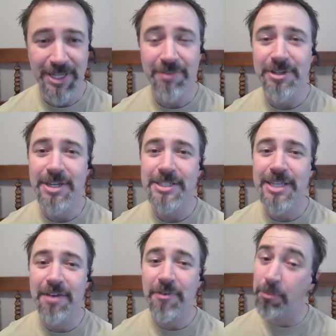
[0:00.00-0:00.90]
David
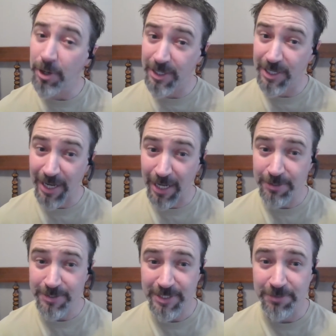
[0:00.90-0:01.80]
does have a book
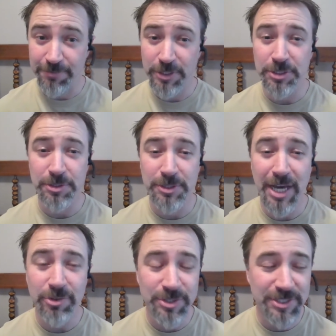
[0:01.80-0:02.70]
out, a fictional
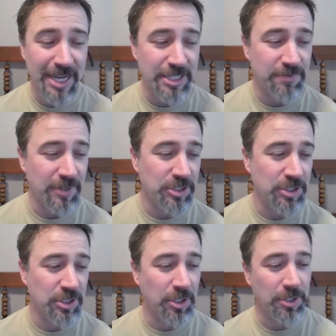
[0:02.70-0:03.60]
novel, science
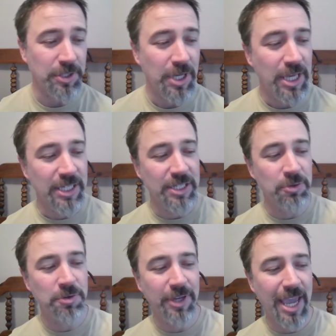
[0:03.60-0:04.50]
fiction called
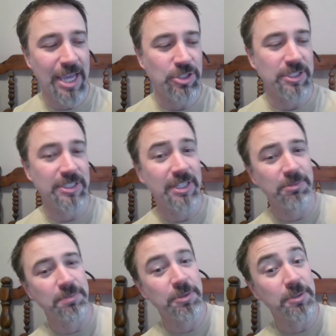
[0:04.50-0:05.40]
Unification.
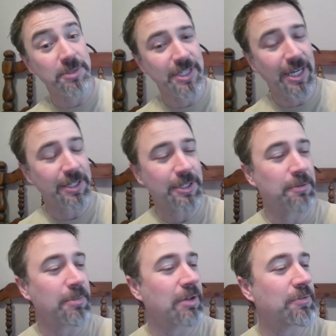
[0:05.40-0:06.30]
I'm going to pull up the title here
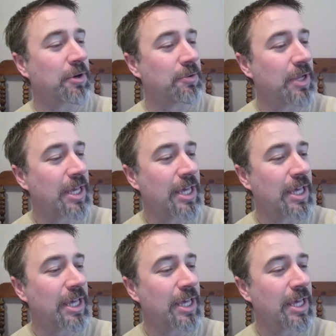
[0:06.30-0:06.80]
on my phone.